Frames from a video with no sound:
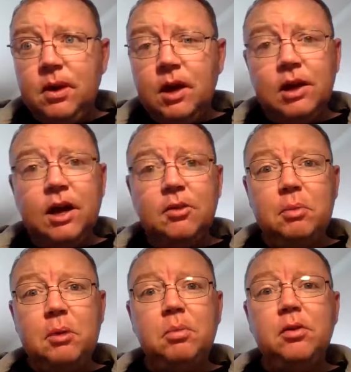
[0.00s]
a lot of the
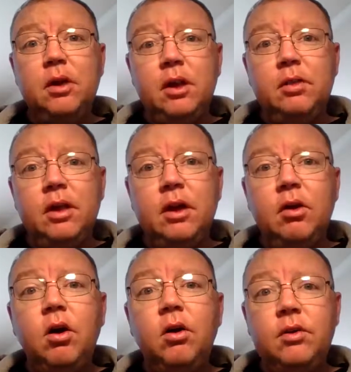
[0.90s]
people
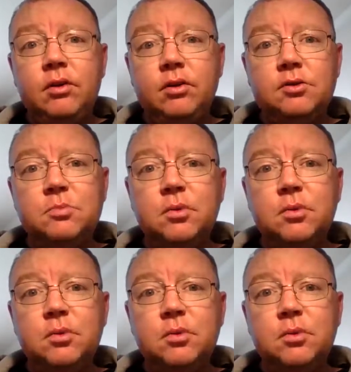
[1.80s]
that are in those